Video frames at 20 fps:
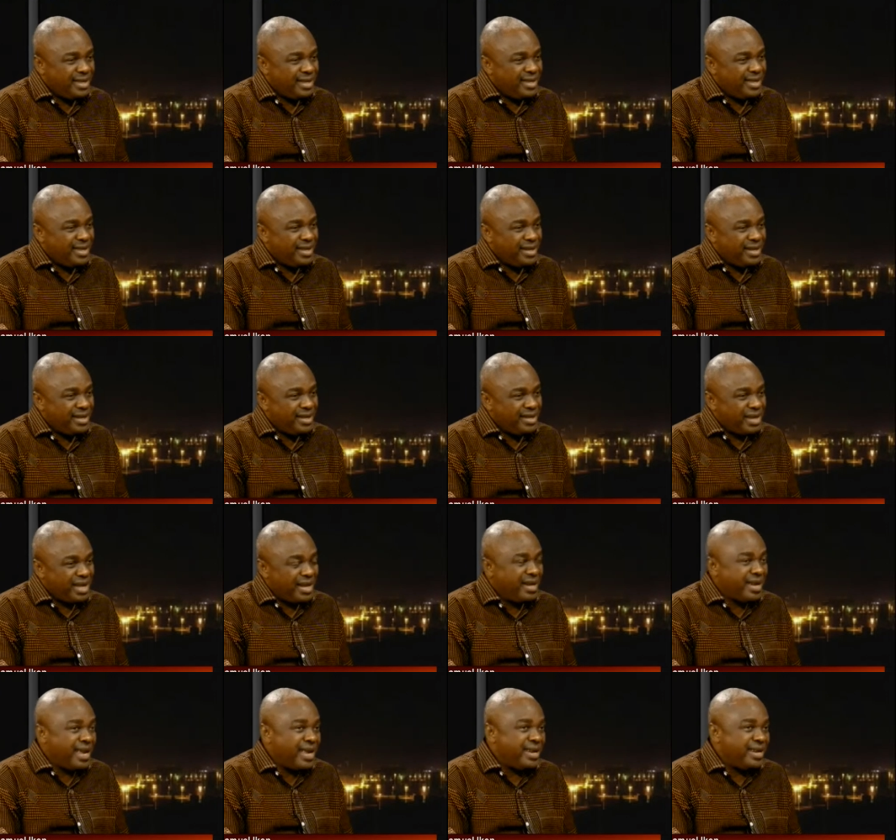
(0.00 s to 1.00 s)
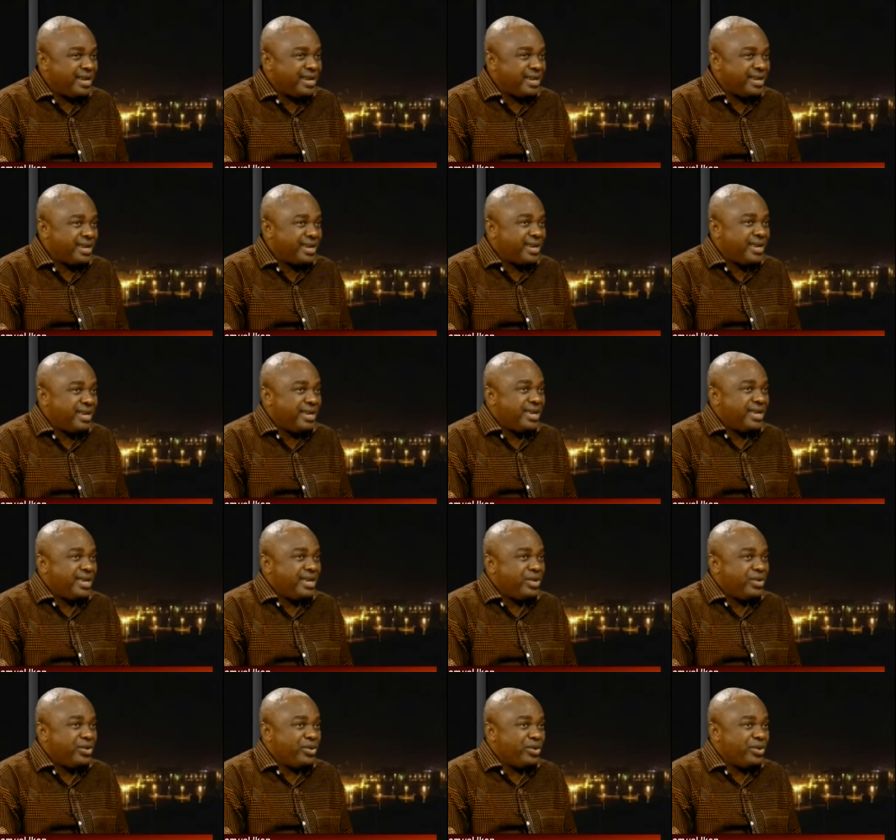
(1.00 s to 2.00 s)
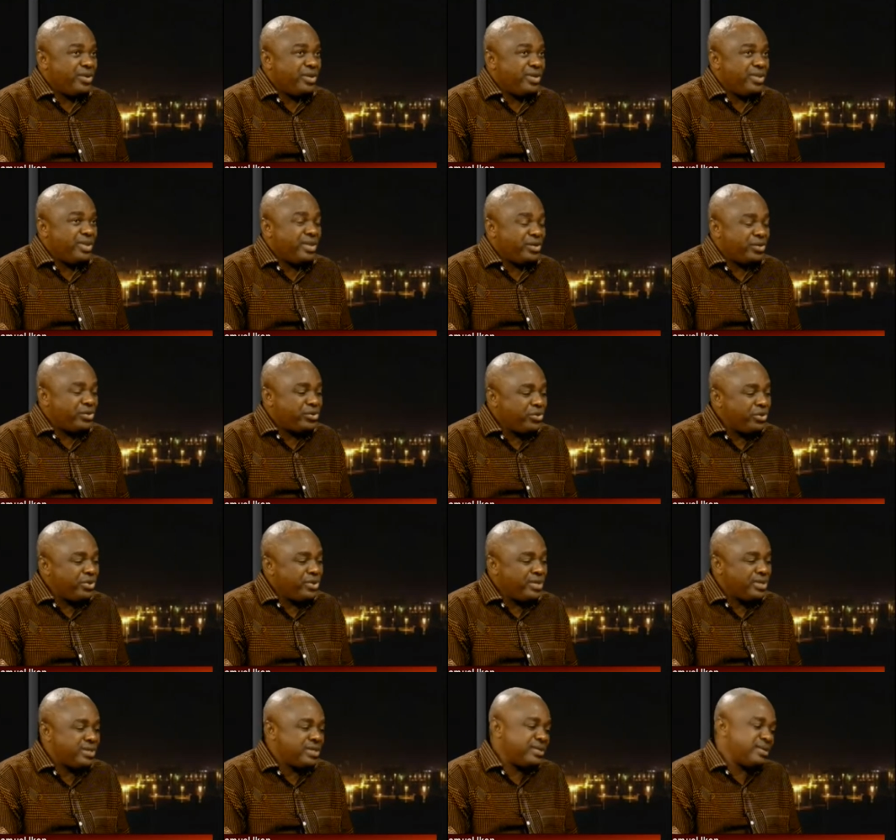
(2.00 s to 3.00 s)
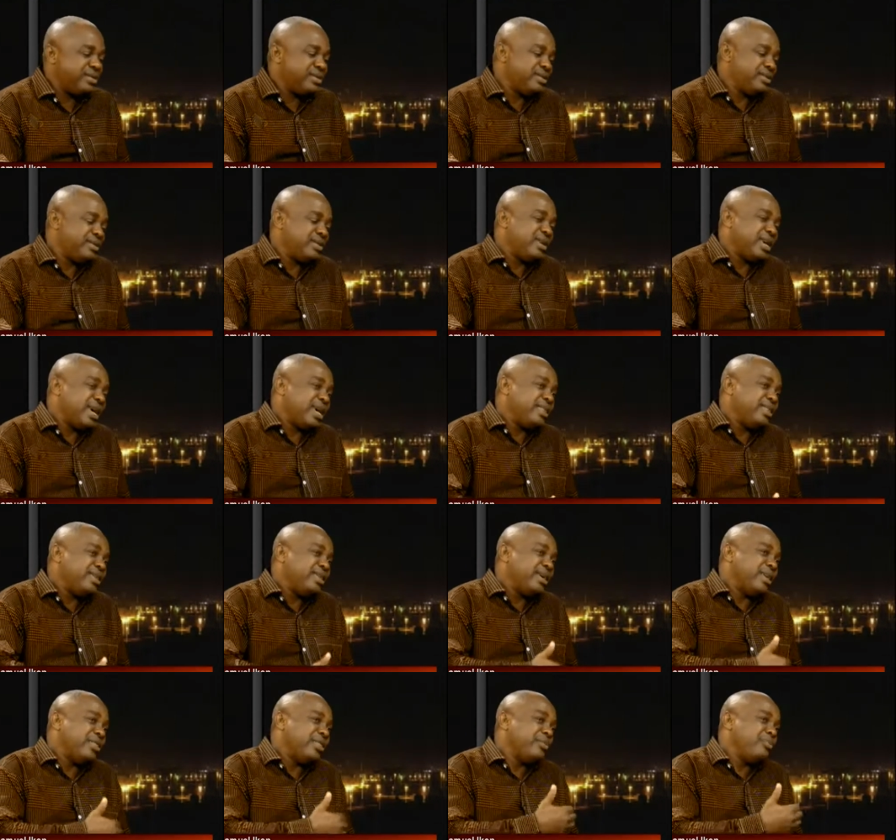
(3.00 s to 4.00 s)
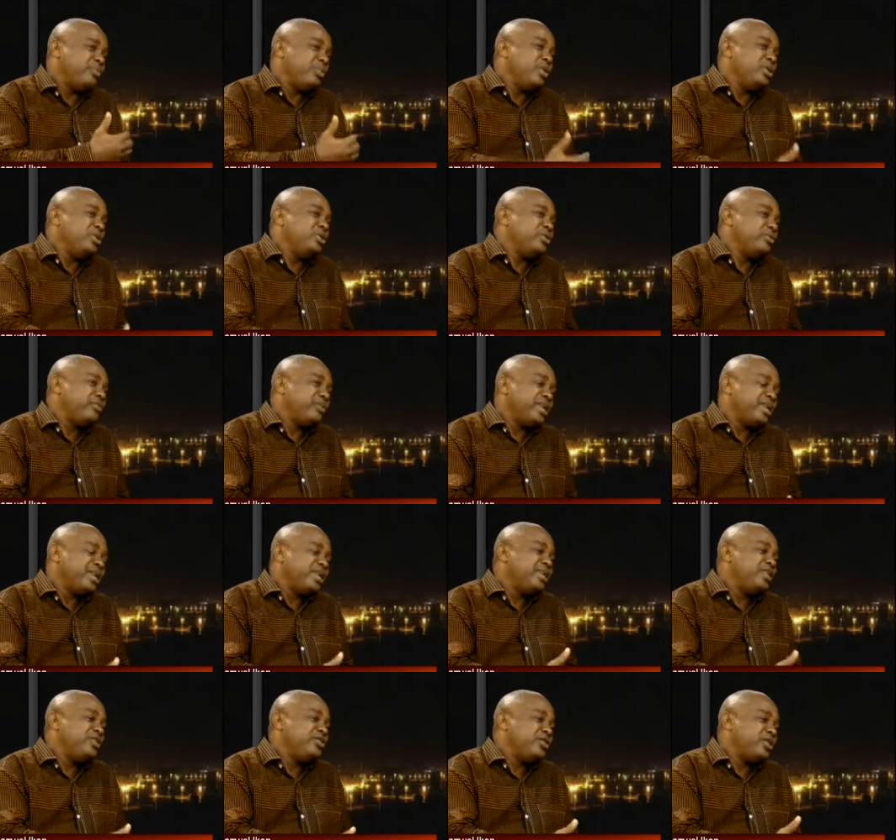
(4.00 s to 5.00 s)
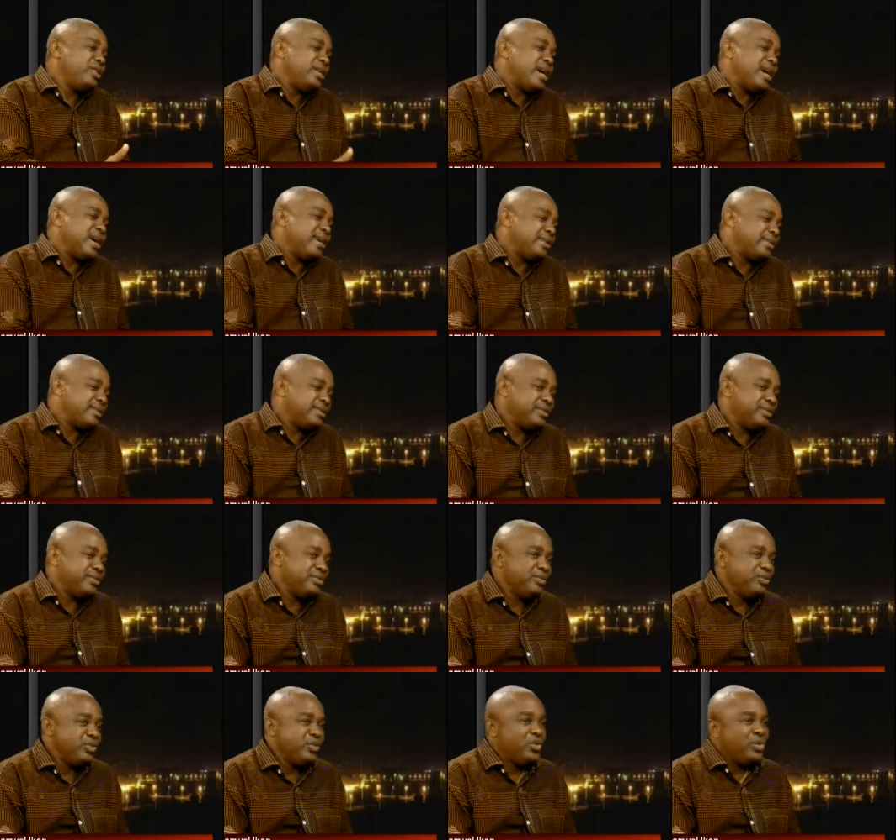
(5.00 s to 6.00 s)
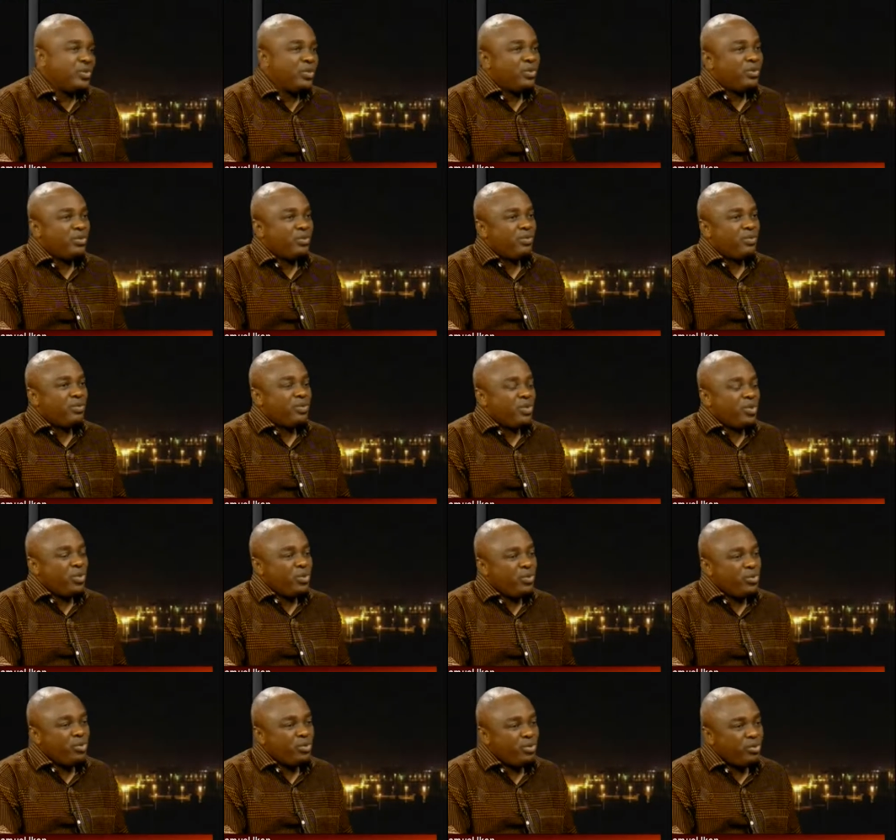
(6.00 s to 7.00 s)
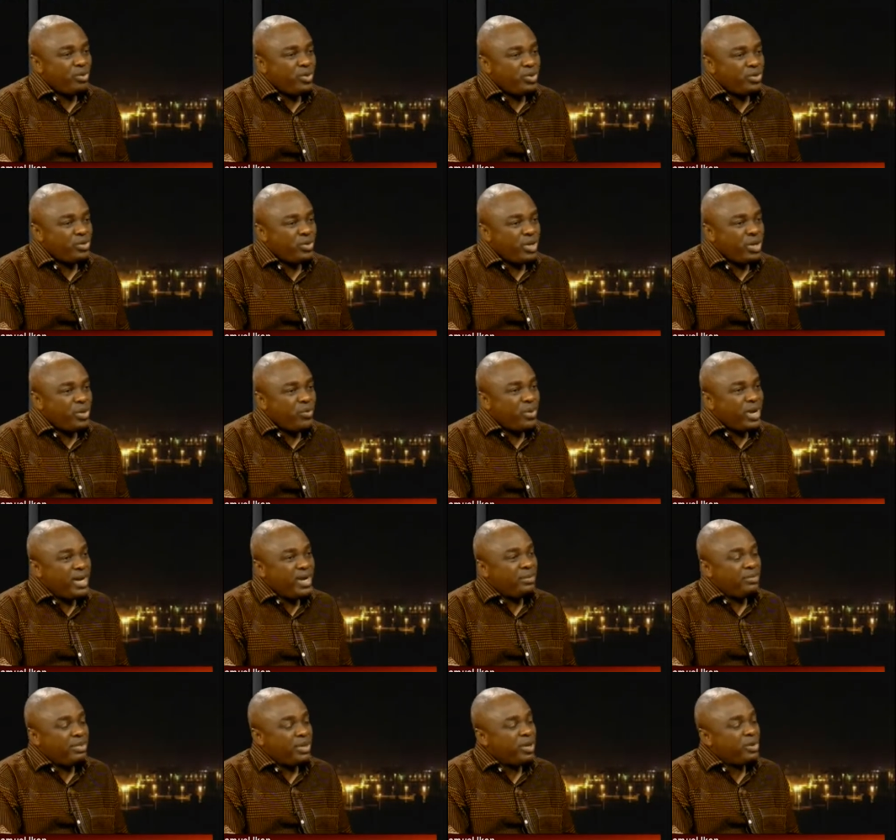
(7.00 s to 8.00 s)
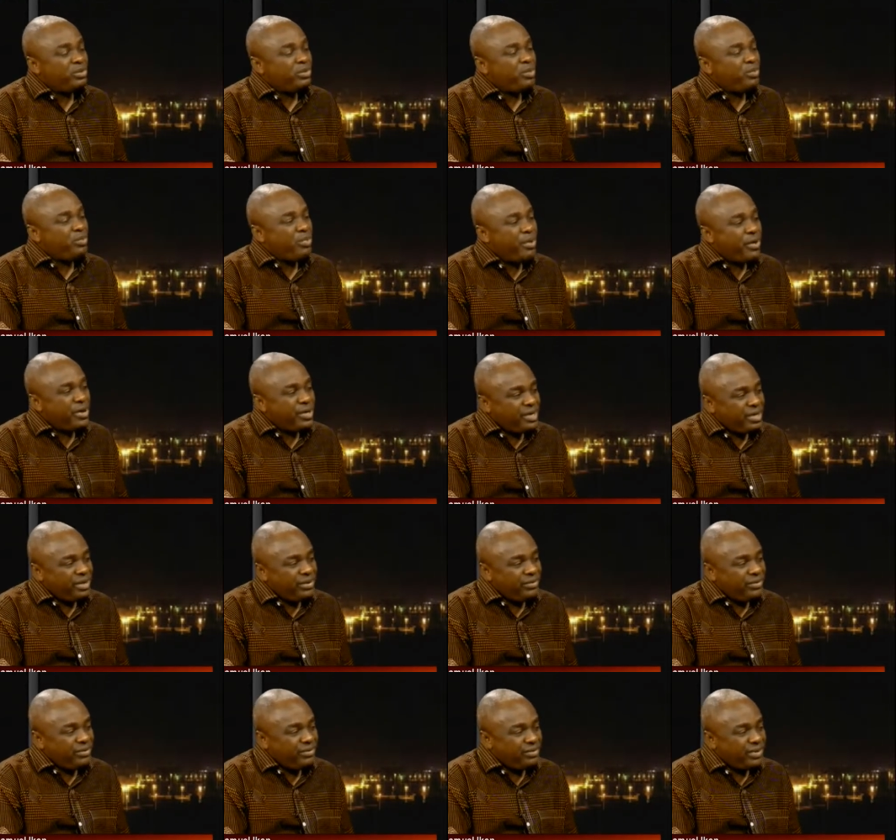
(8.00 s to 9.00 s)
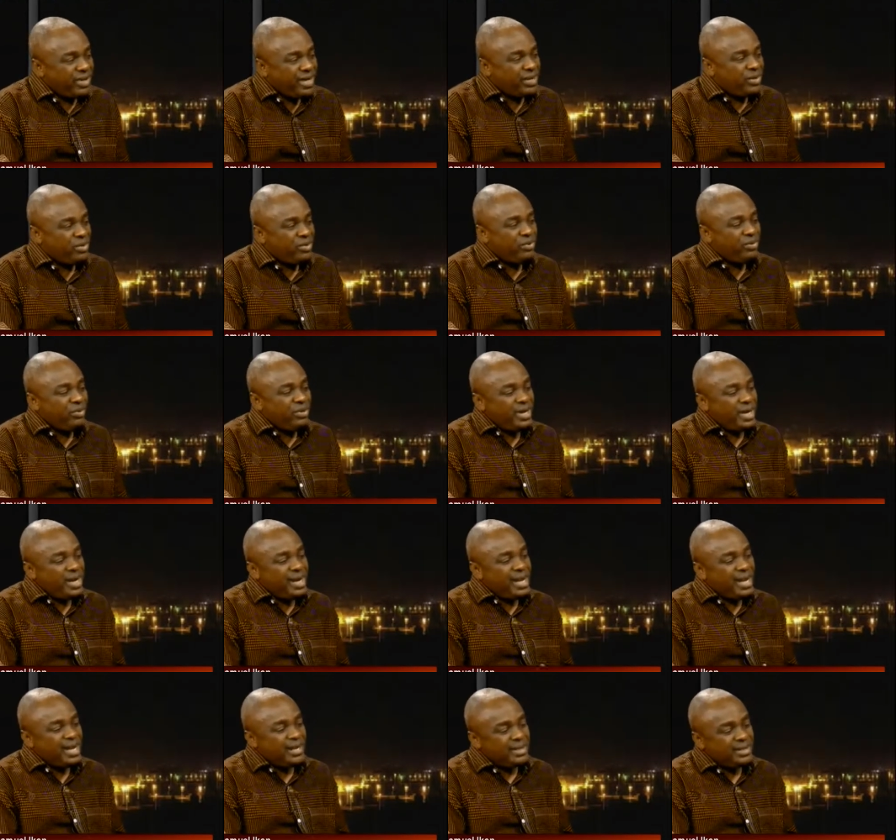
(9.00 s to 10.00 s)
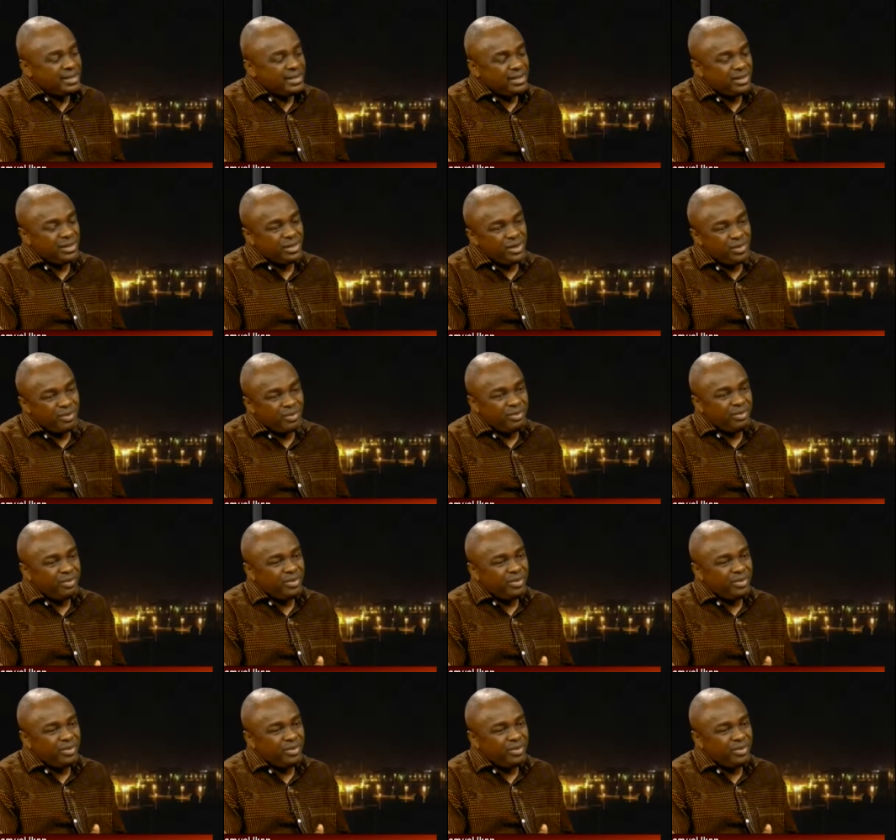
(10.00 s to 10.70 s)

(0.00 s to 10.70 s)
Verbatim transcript: the and, and you, the truth is, at the, at the point of an initial act, you, it's only when it becomes operative that you realize some,